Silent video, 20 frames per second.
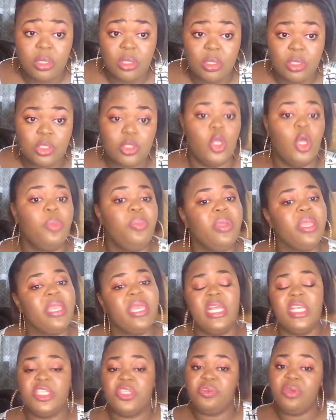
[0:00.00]
So you're bringing
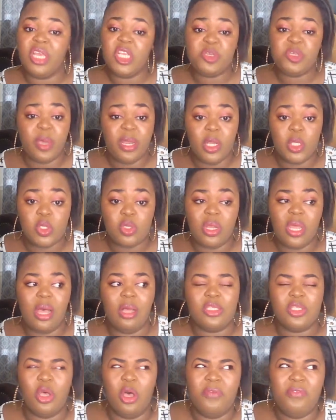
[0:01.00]
a strange man into the
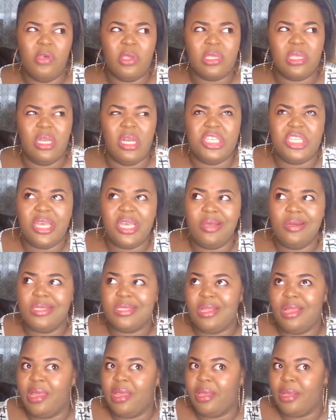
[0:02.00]
house. Obviously, the child is
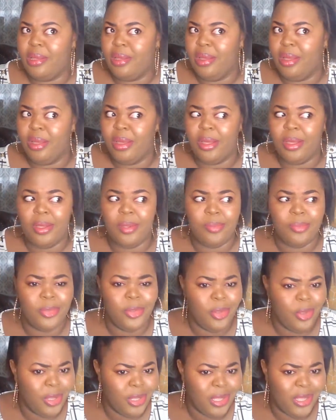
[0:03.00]
like,
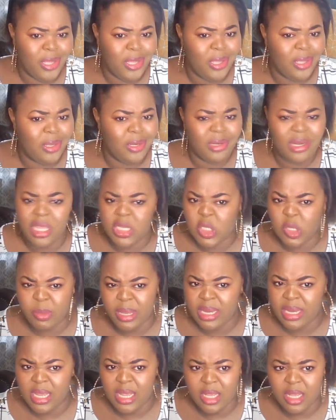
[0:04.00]
okay, that's not
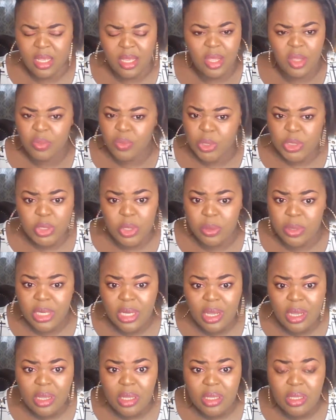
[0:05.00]
my dad. What's going
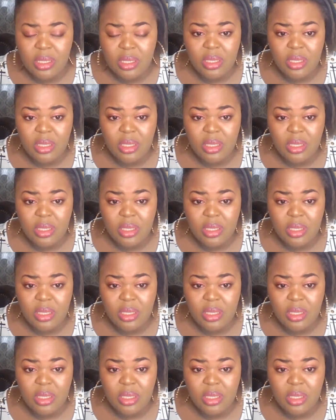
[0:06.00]
on?